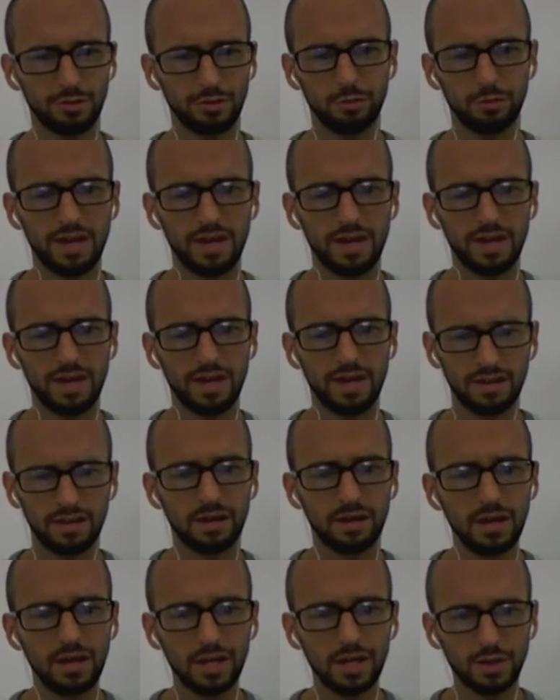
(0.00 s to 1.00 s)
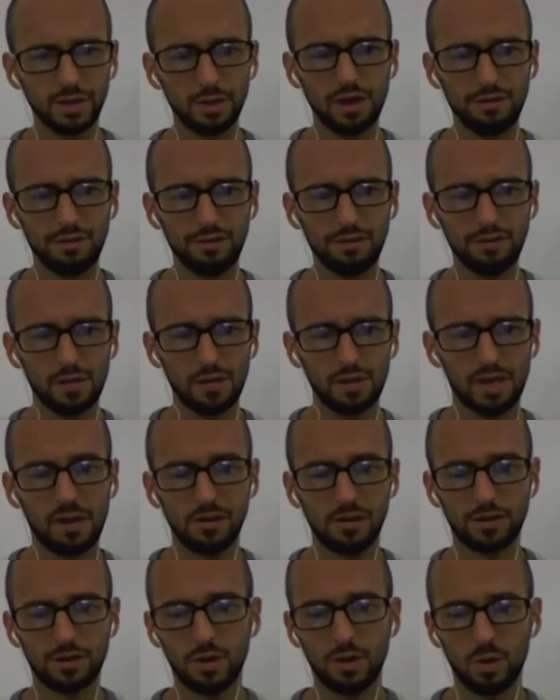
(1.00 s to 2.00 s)
that do FBA
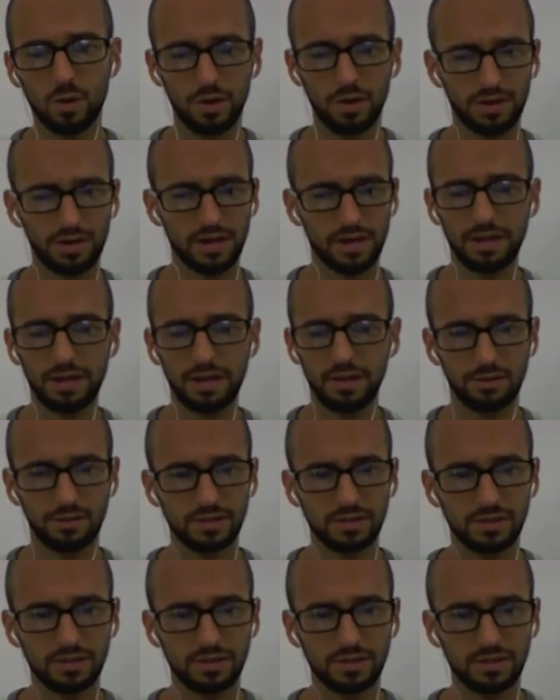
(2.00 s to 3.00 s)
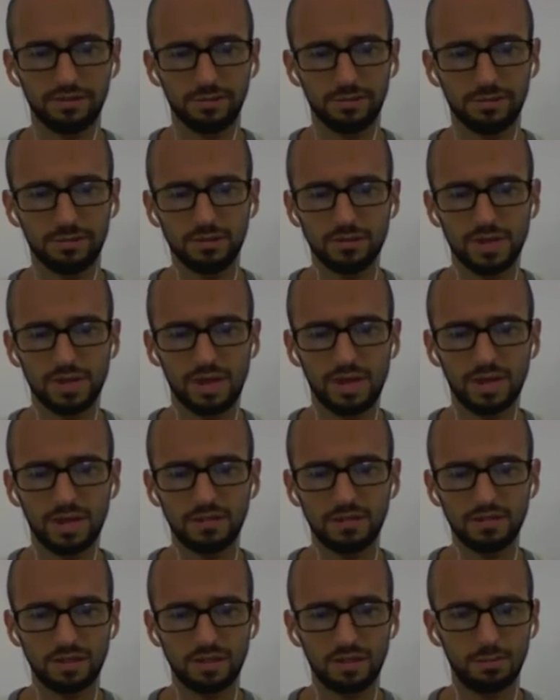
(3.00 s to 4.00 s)
hardcore, and I learned a ton from those guys.
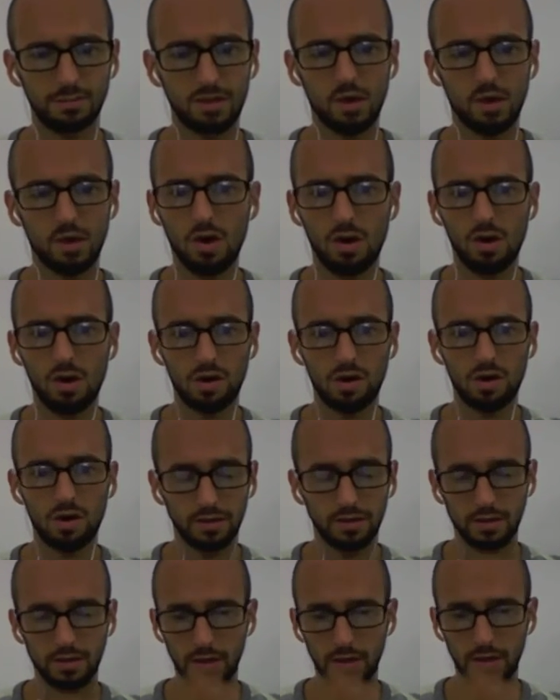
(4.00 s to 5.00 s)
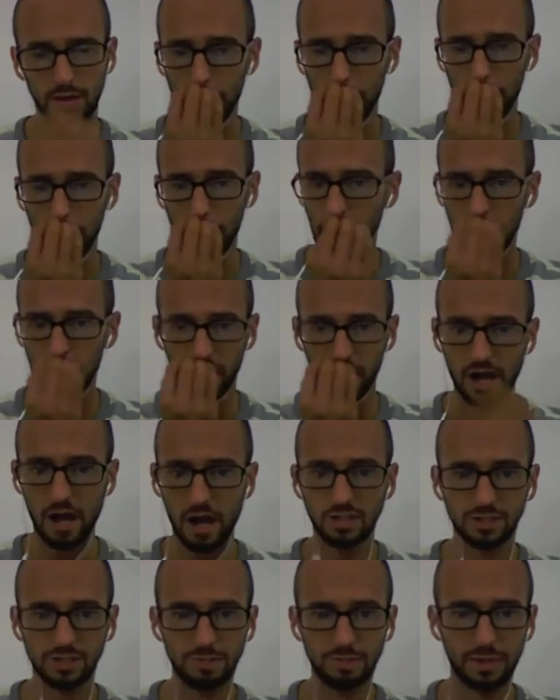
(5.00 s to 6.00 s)
Young and
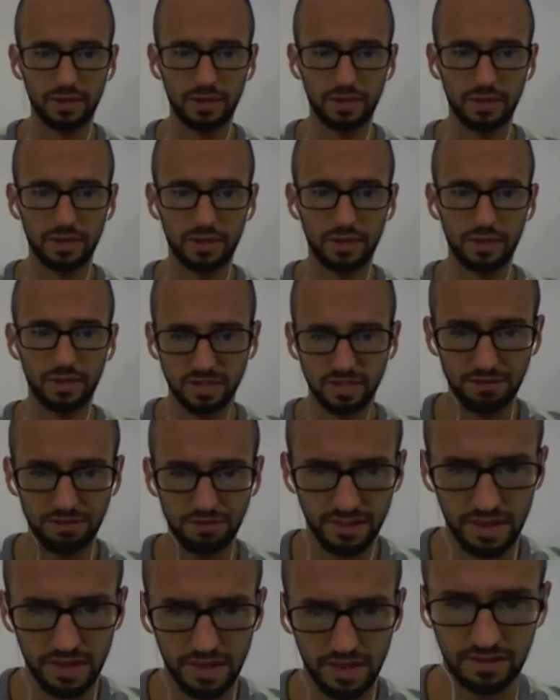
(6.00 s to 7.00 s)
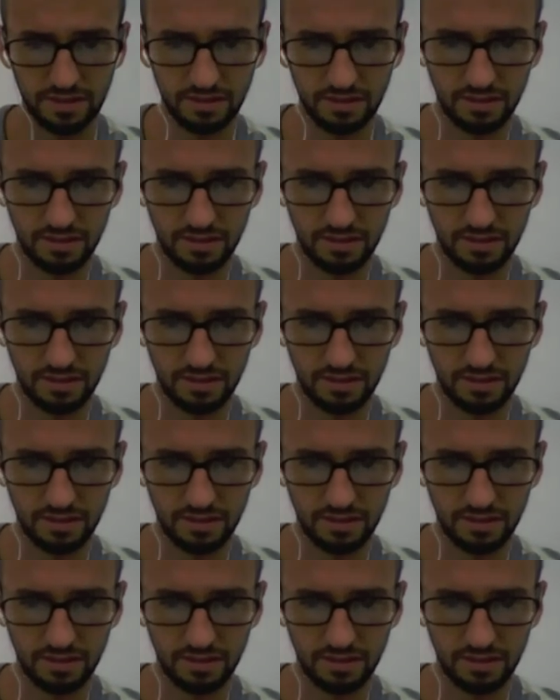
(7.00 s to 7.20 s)
College Picker and stuff like that.